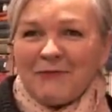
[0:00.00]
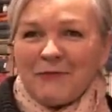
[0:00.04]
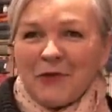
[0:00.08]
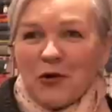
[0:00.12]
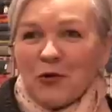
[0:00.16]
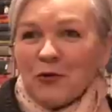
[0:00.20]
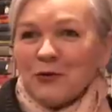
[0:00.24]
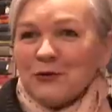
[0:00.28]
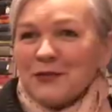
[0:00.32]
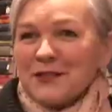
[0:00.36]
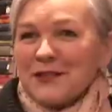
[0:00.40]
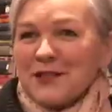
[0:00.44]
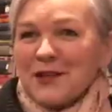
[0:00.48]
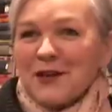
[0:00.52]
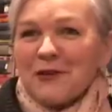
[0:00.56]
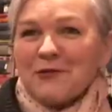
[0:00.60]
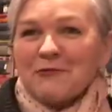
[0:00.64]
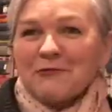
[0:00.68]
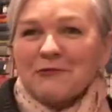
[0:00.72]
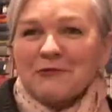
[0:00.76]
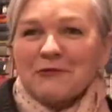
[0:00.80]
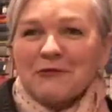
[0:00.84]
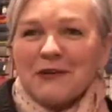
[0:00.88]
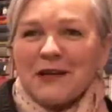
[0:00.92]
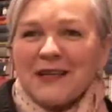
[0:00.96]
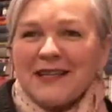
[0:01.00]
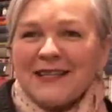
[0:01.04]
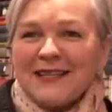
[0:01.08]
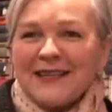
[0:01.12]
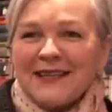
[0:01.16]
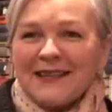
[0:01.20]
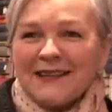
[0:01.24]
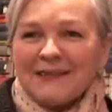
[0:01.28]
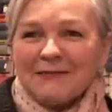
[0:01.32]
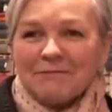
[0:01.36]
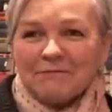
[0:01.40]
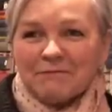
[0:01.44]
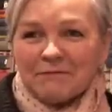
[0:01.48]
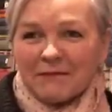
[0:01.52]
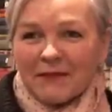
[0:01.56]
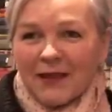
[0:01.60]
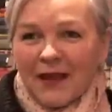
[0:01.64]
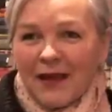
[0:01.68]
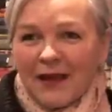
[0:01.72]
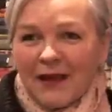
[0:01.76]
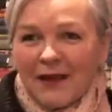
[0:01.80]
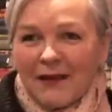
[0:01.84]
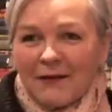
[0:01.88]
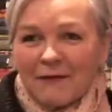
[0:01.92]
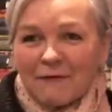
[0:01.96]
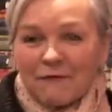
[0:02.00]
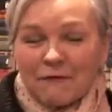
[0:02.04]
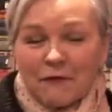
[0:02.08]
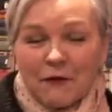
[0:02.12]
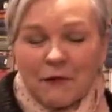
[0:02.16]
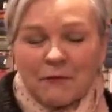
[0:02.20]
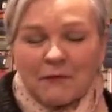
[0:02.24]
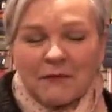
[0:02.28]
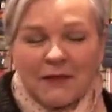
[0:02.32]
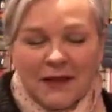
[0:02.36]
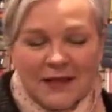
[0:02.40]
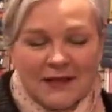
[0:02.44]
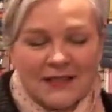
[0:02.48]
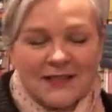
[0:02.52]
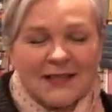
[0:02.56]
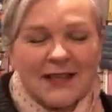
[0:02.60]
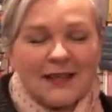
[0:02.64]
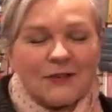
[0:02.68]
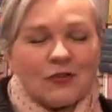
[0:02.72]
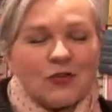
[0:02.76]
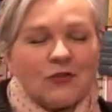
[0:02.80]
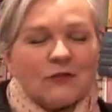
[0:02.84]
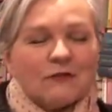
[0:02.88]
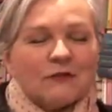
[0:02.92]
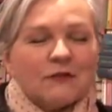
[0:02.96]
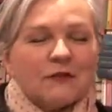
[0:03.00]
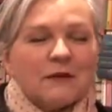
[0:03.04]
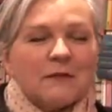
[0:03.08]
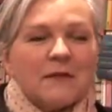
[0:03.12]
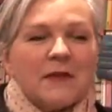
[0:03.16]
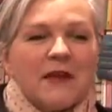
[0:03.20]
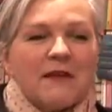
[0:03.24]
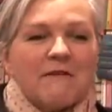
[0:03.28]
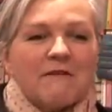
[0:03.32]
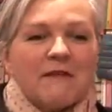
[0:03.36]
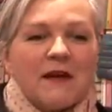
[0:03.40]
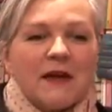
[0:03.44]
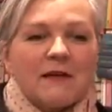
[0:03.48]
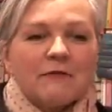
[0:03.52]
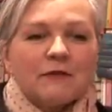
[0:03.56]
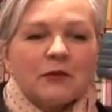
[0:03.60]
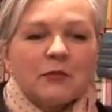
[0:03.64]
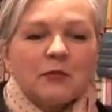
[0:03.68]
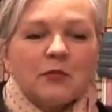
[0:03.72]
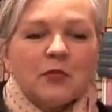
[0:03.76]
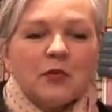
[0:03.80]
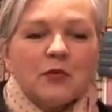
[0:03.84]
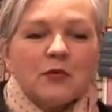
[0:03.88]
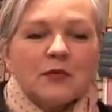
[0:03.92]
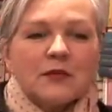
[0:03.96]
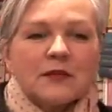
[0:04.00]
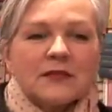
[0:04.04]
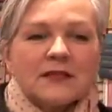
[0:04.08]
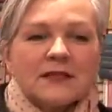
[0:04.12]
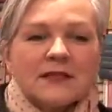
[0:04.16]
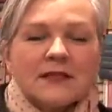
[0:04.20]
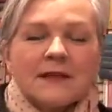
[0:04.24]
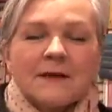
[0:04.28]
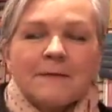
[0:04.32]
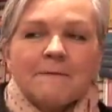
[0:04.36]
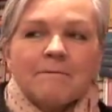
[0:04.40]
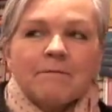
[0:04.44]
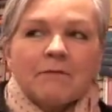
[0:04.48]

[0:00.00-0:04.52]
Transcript: also reading from a section from their favourite books.